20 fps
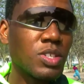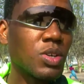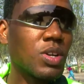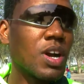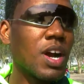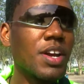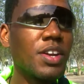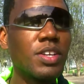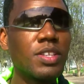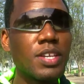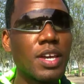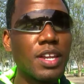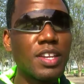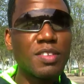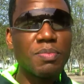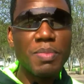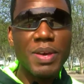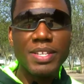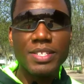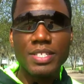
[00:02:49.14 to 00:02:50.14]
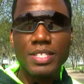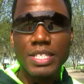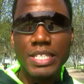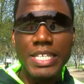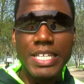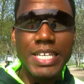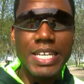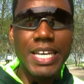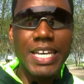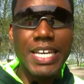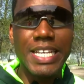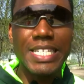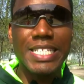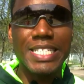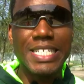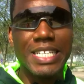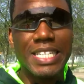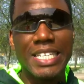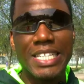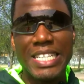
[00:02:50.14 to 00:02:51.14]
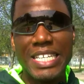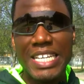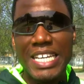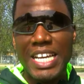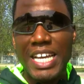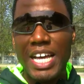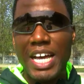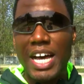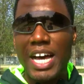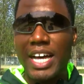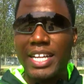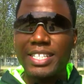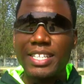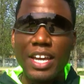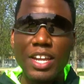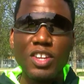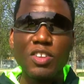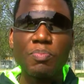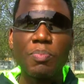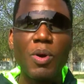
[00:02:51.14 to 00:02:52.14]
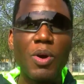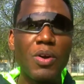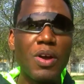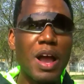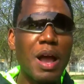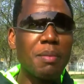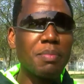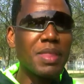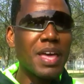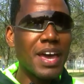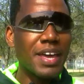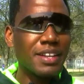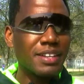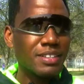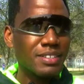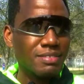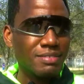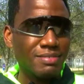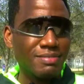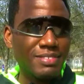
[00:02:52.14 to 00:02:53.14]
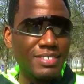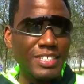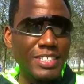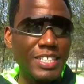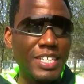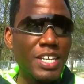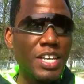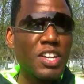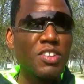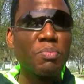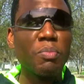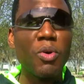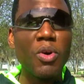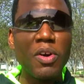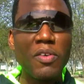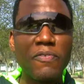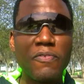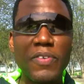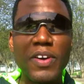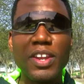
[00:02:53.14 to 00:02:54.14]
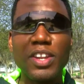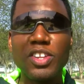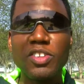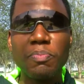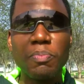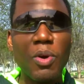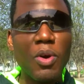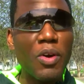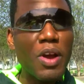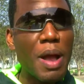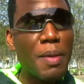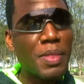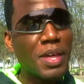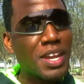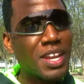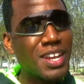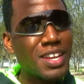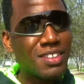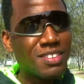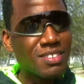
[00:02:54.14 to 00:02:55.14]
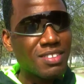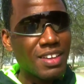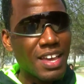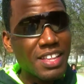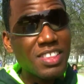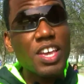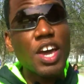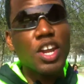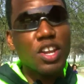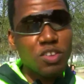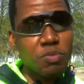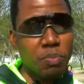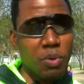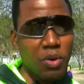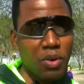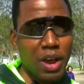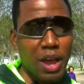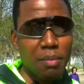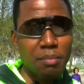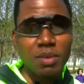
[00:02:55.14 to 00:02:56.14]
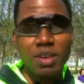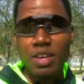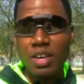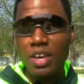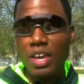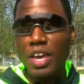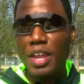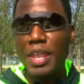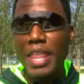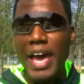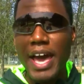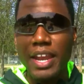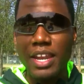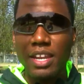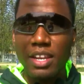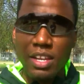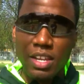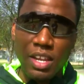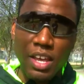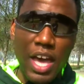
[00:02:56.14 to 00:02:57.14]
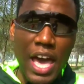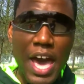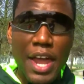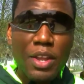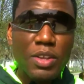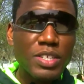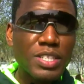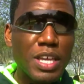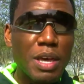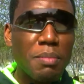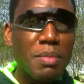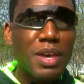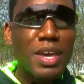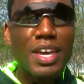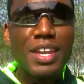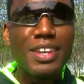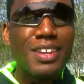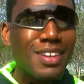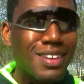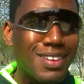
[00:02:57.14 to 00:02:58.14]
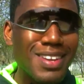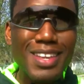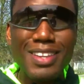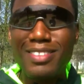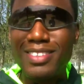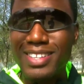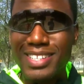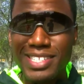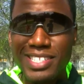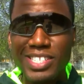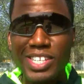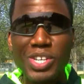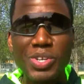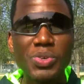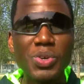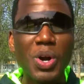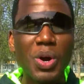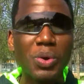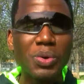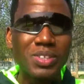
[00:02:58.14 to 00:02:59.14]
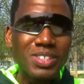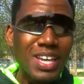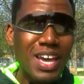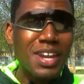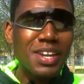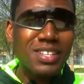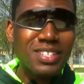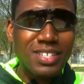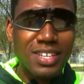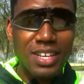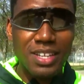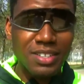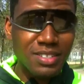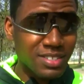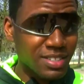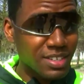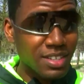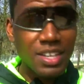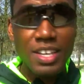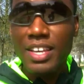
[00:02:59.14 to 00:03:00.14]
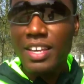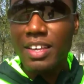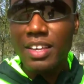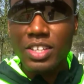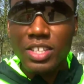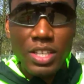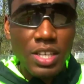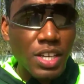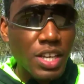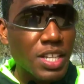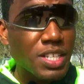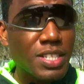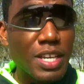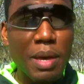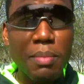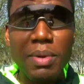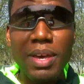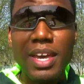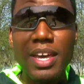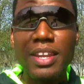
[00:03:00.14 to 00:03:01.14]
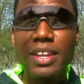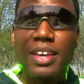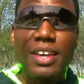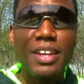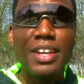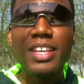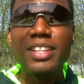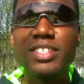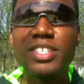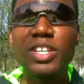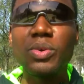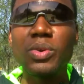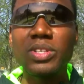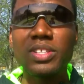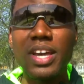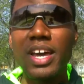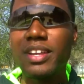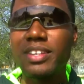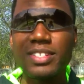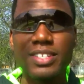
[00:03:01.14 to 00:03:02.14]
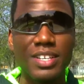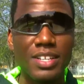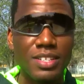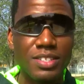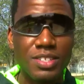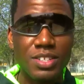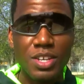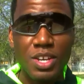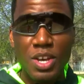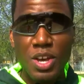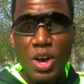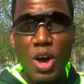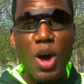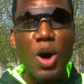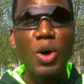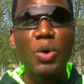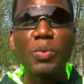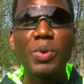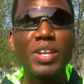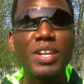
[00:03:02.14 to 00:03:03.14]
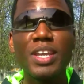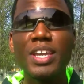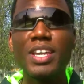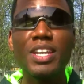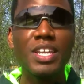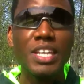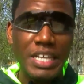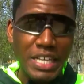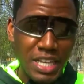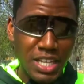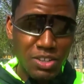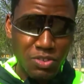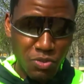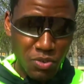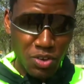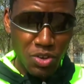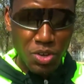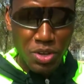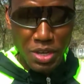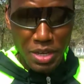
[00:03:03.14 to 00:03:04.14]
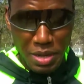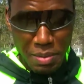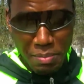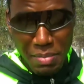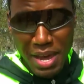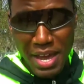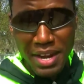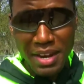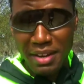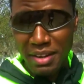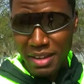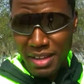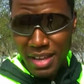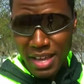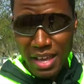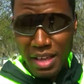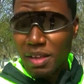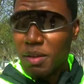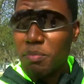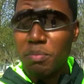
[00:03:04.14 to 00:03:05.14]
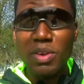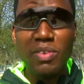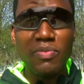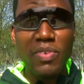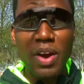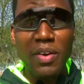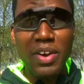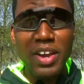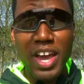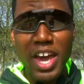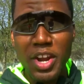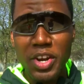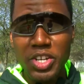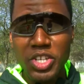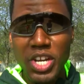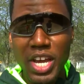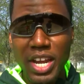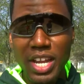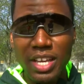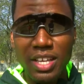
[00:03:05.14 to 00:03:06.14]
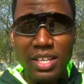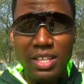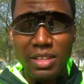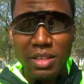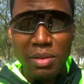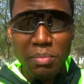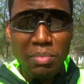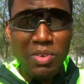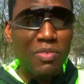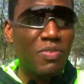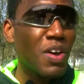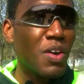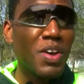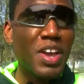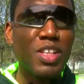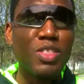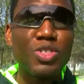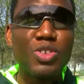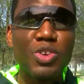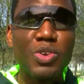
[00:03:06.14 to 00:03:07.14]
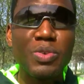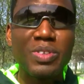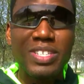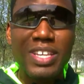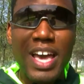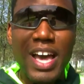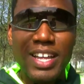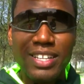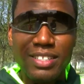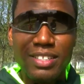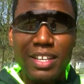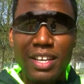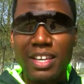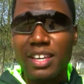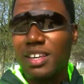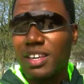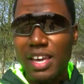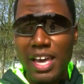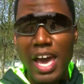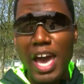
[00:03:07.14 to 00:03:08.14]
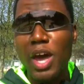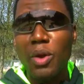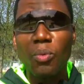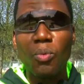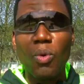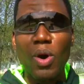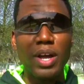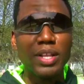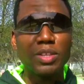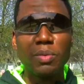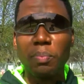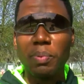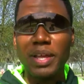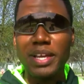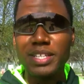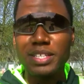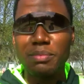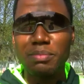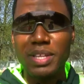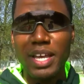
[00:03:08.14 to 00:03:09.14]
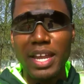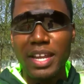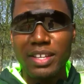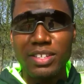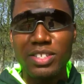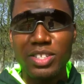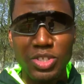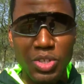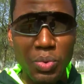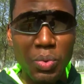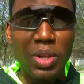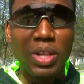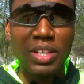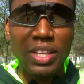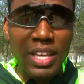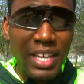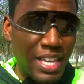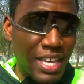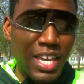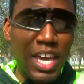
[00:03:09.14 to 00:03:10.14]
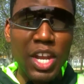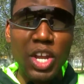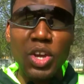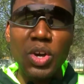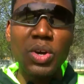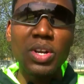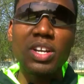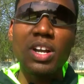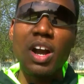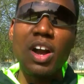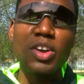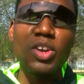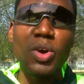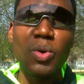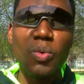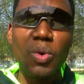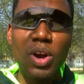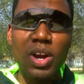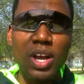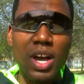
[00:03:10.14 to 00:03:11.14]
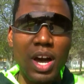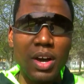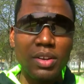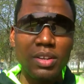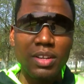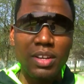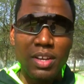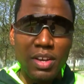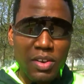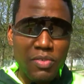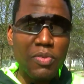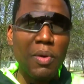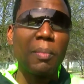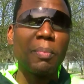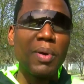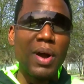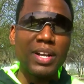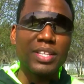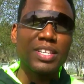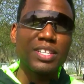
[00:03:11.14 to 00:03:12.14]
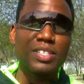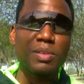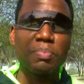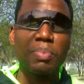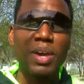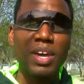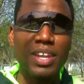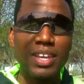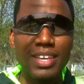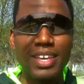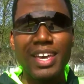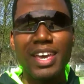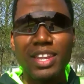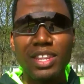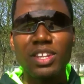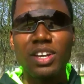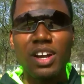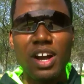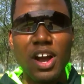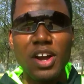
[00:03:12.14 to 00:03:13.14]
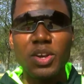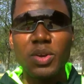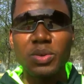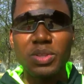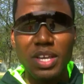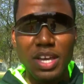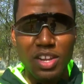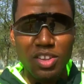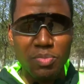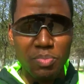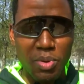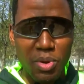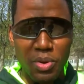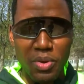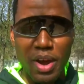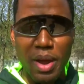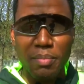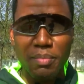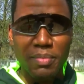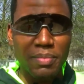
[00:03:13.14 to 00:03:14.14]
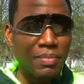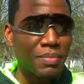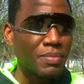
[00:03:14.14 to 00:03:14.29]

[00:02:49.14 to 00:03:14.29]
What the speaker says: So cardio tennis basically is a tennis program that is more a fitness program than it is a tennis program. In that adults coming in need zero tennis skills. Kids coming in zero tennis skills. All we need is for you to come in, be very energetic, be very enthusiastic, and want to play some tennis. You will get a good cardio workout from participating in the cardio tennis program.